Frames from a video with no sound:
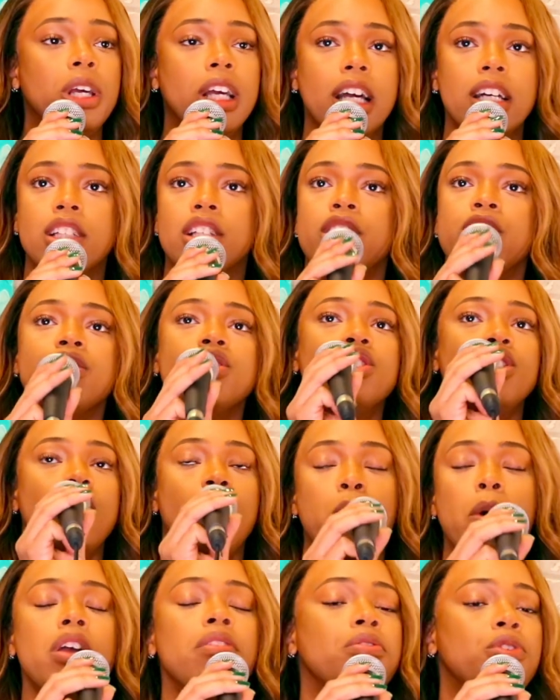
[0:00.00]
because there
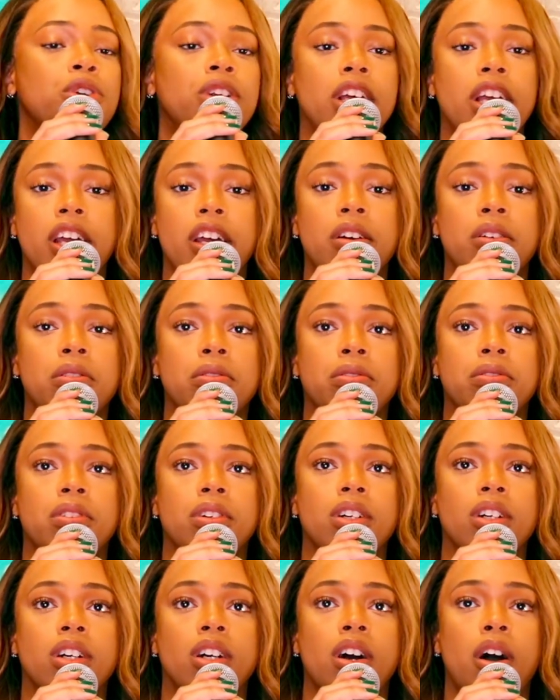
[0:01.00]
is no way for you to give
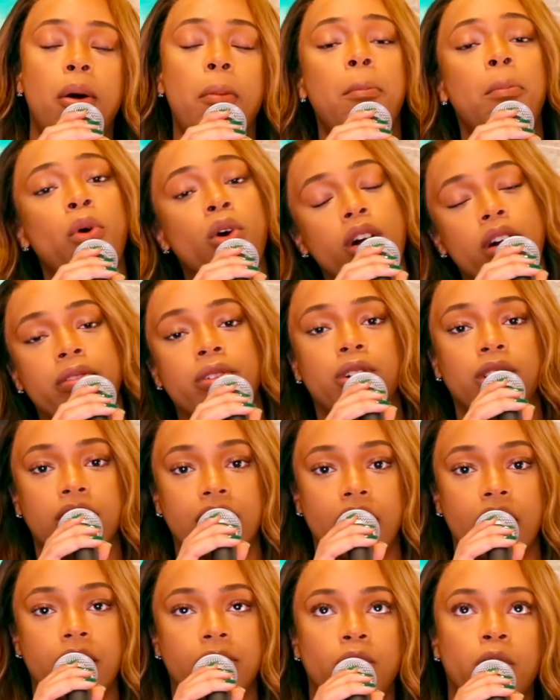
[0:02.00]
more of
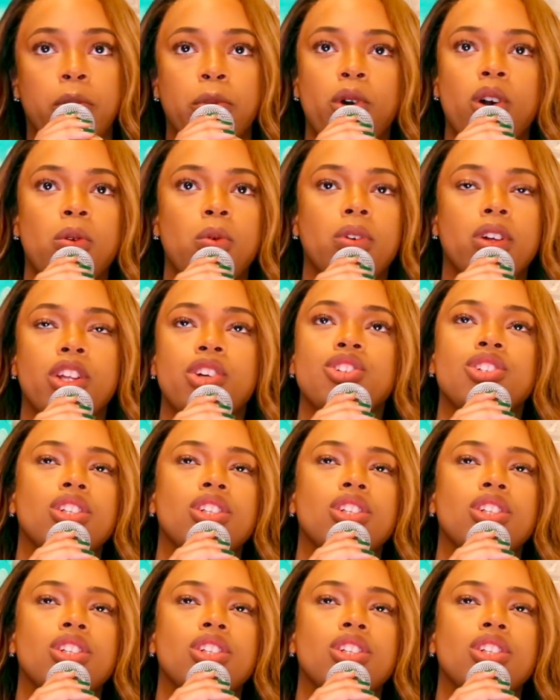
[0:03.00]
yourself or more.